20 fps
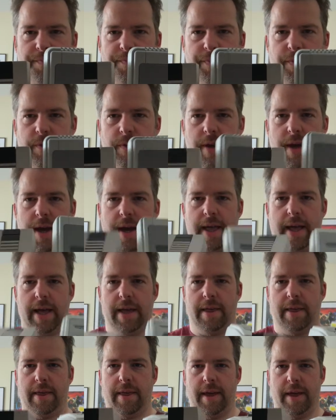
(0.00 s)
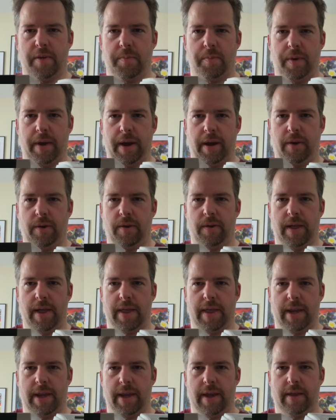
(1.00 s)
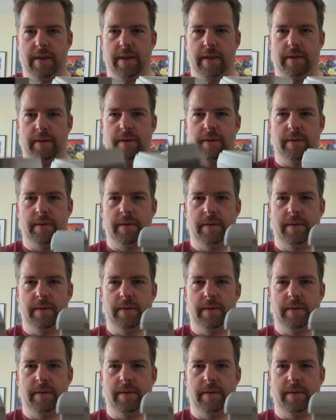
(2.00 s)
So yeah, that's pretty cool. That's a nice little.